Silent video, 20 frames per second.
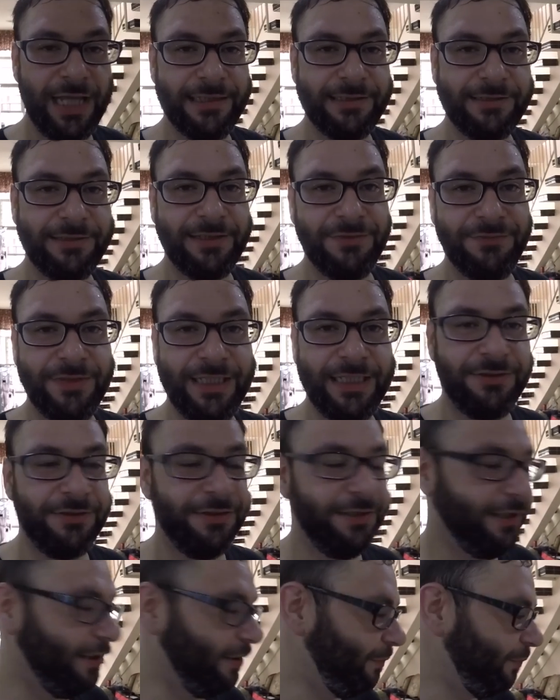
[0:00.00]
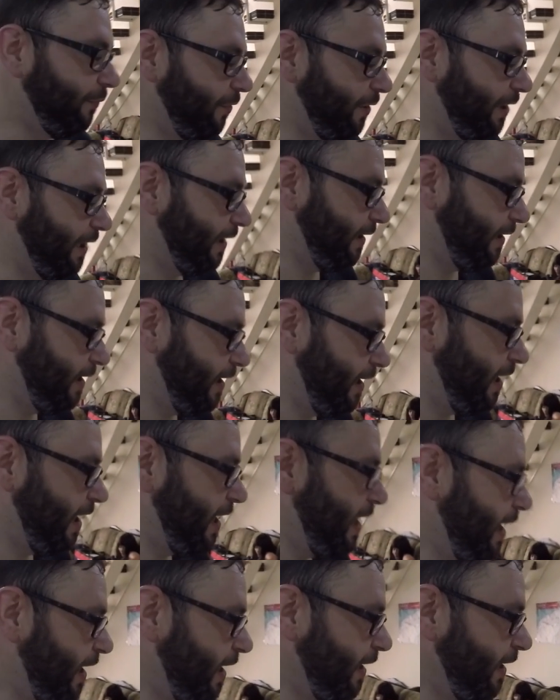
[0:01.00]
that stuff and get to the airport and uh,
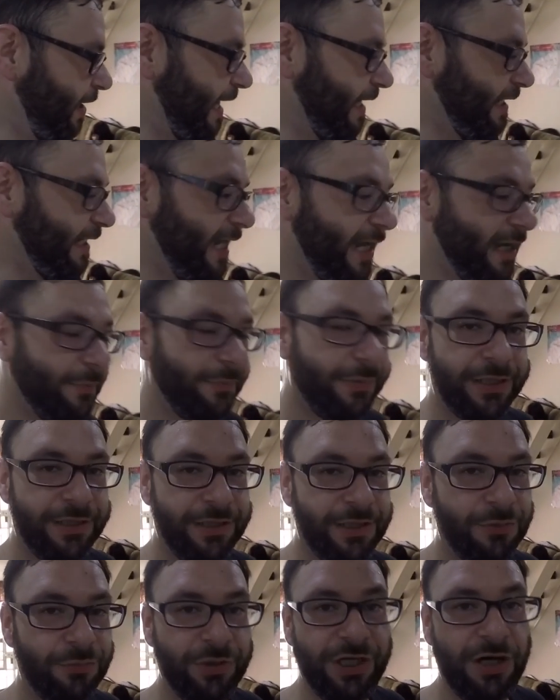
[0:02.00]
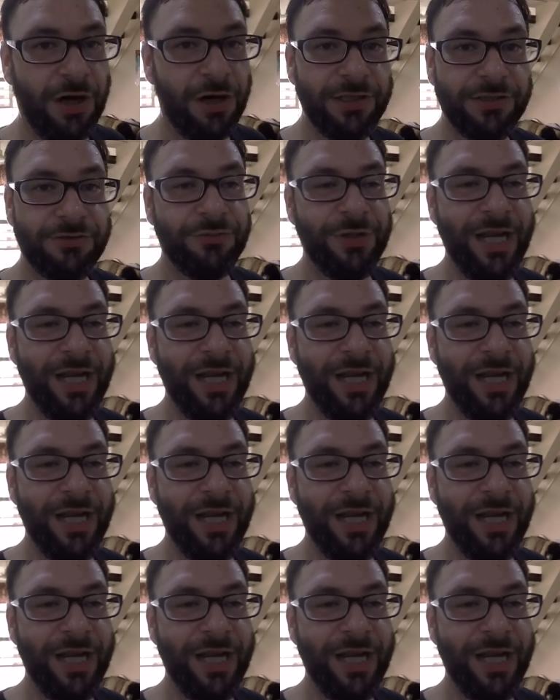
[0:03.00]
and yeah, but uh, regardless,